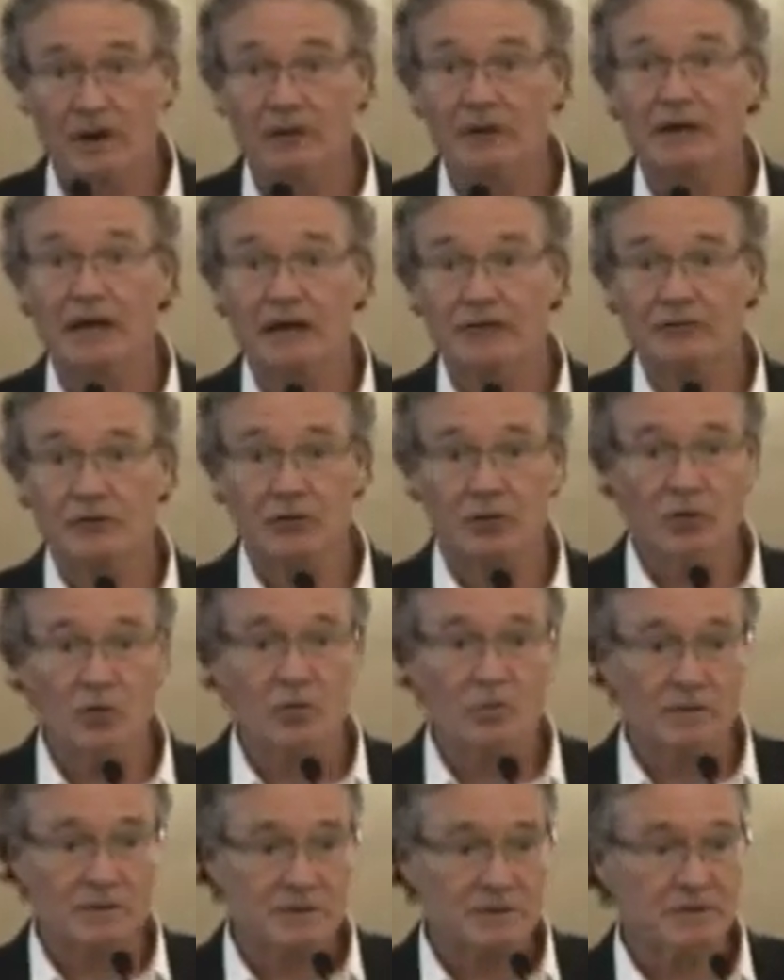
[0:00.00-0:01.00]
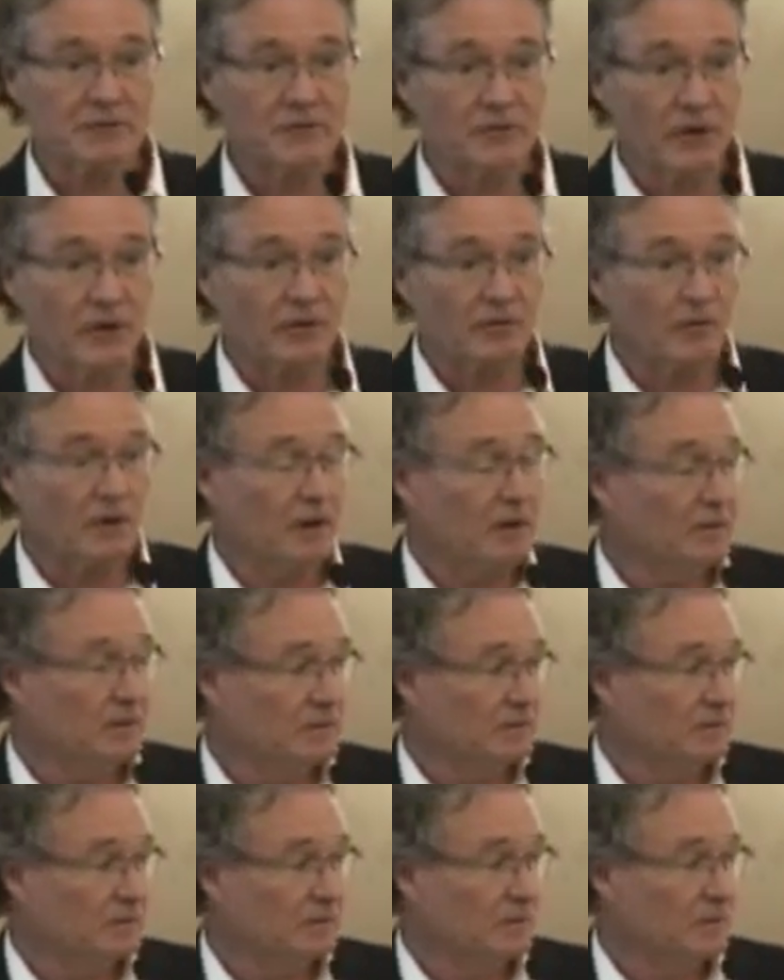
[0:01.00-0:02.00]
I look after the homeless of Ottawa.
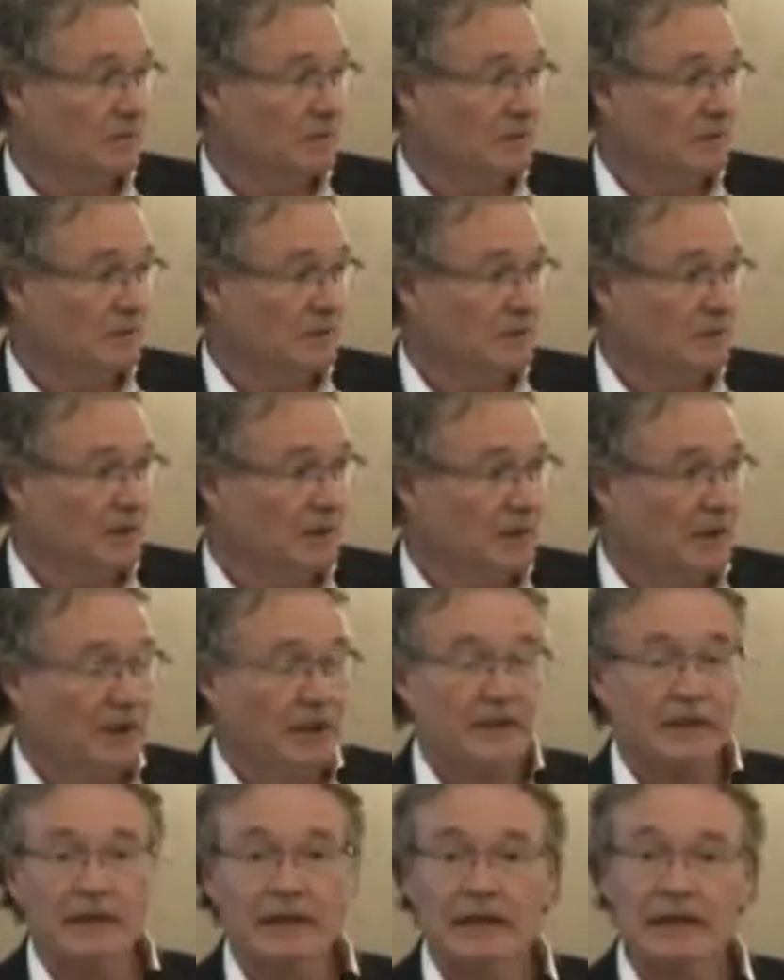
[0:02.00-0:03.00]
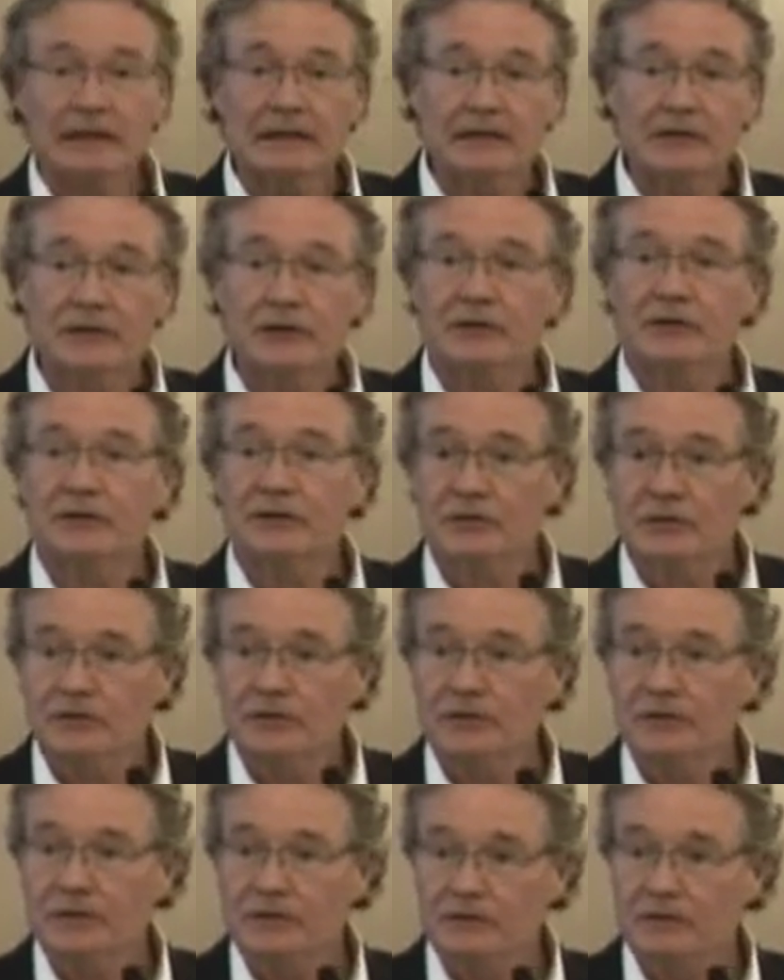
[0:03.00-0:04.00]
The likelihood that
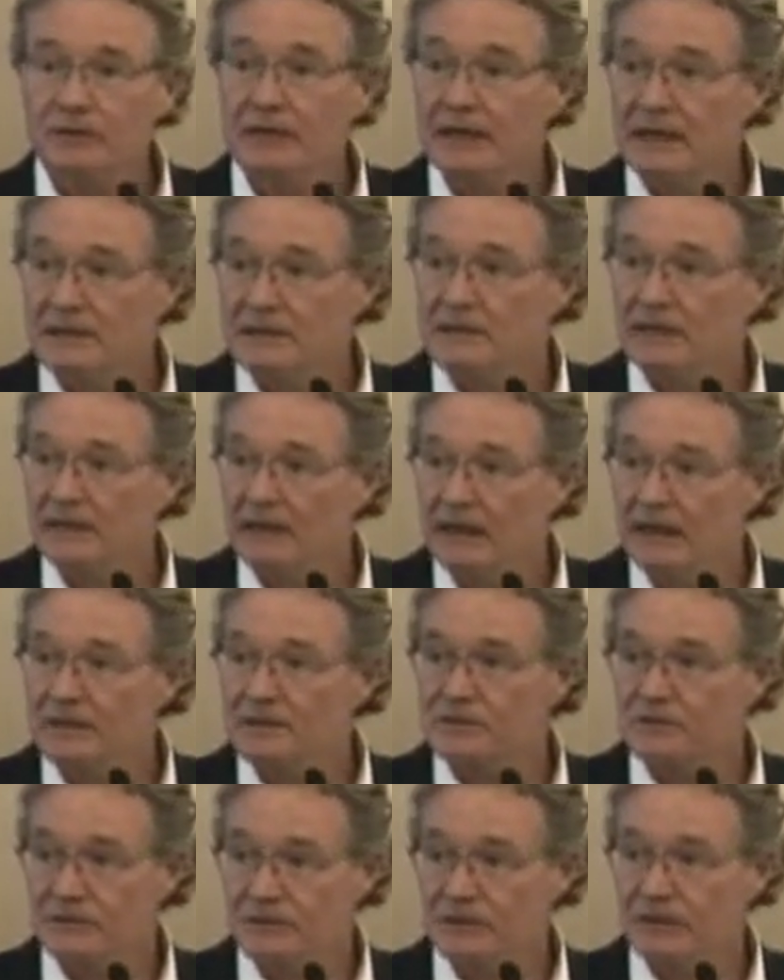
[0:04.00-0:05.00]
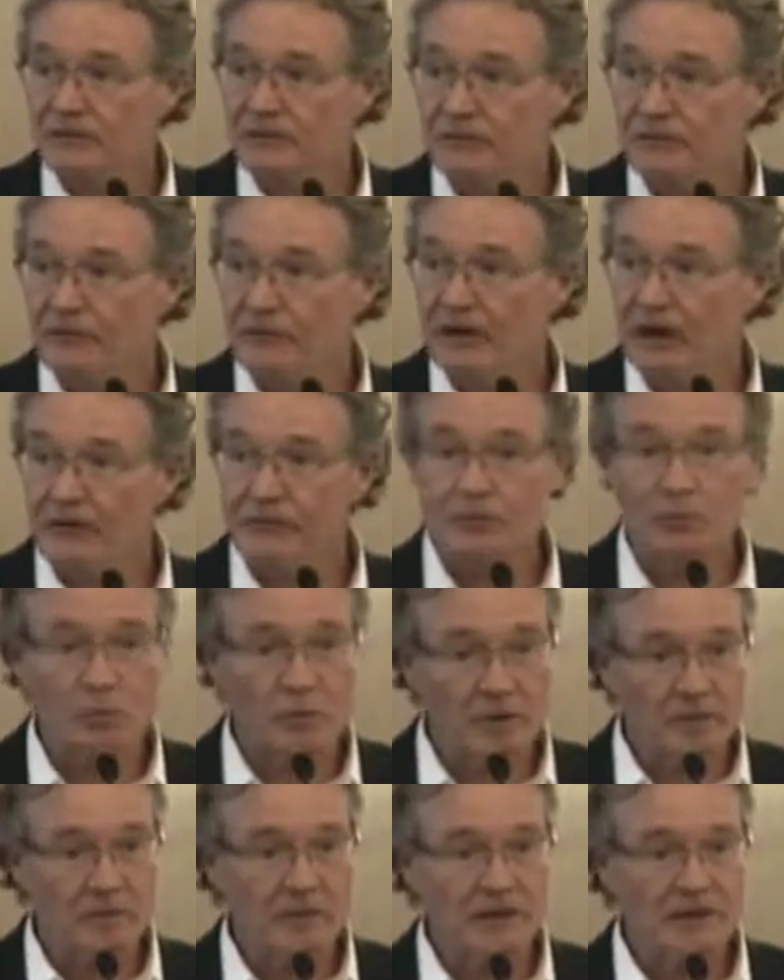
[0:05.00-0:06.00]
you'll get to the age of 75 in
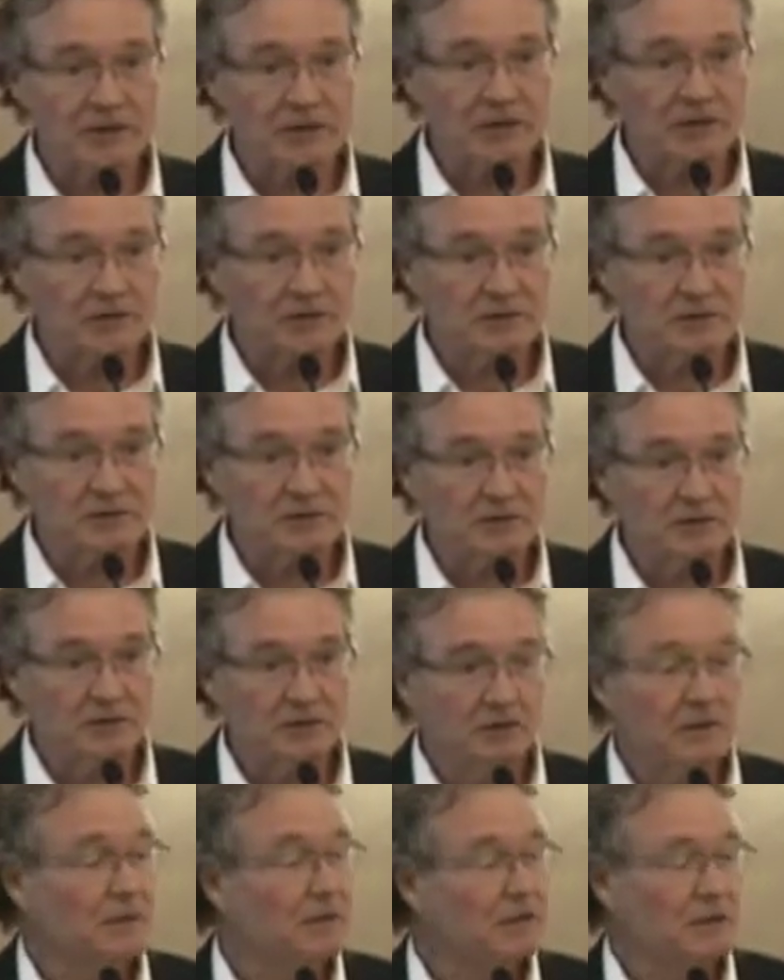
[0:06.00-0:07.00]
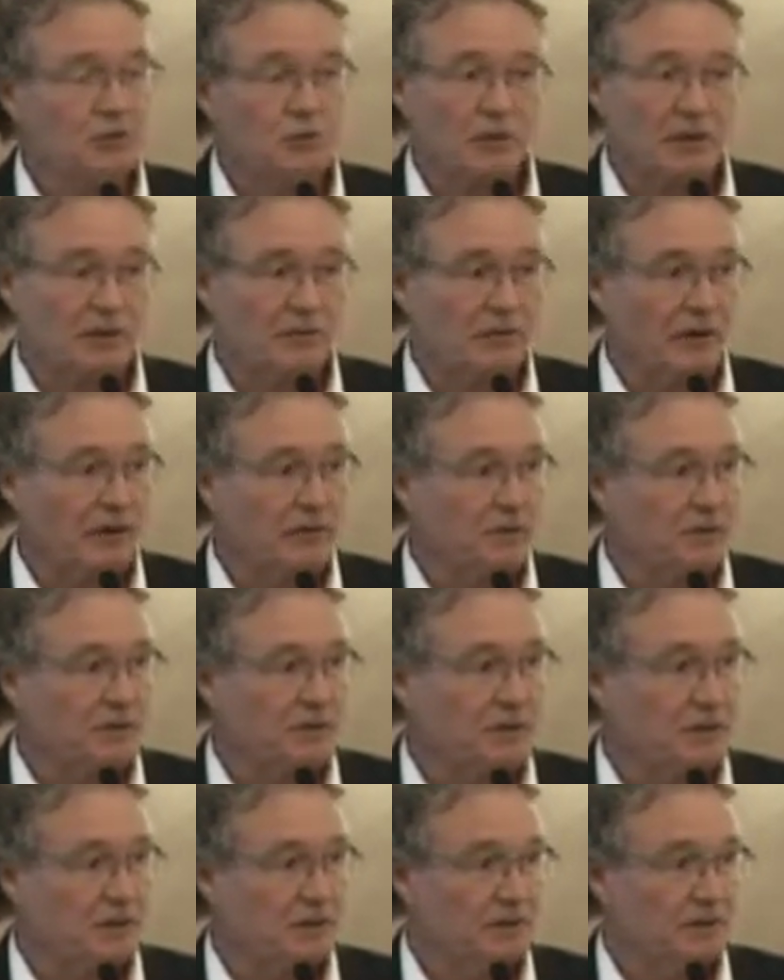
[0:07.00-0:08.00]
one of my shelters,
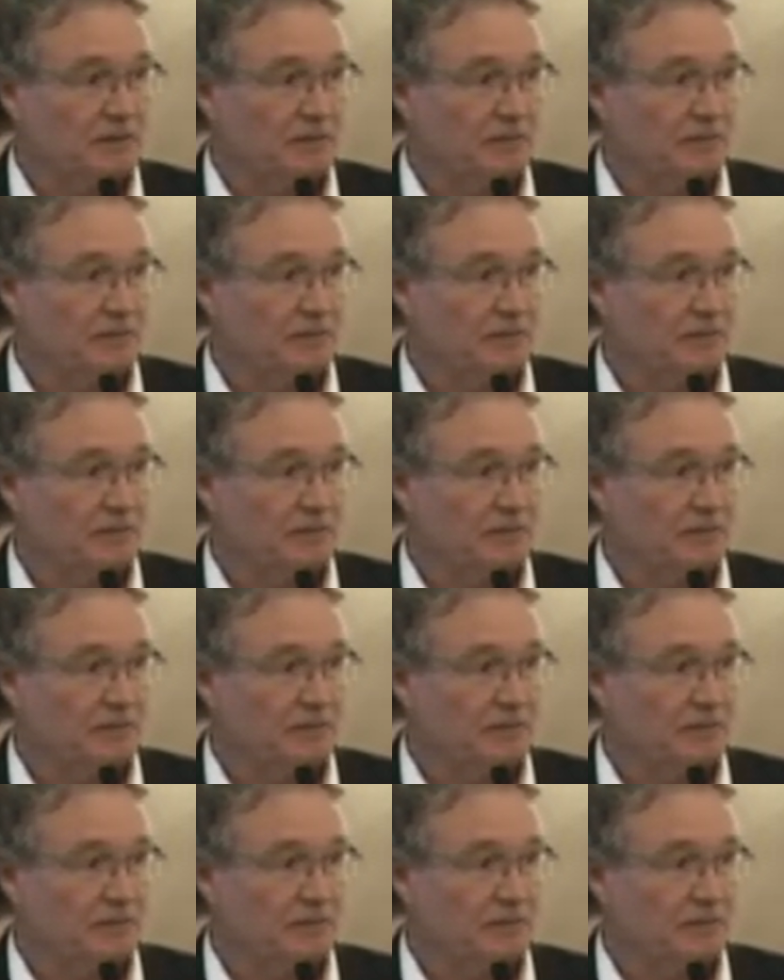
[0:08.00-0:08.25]
25%.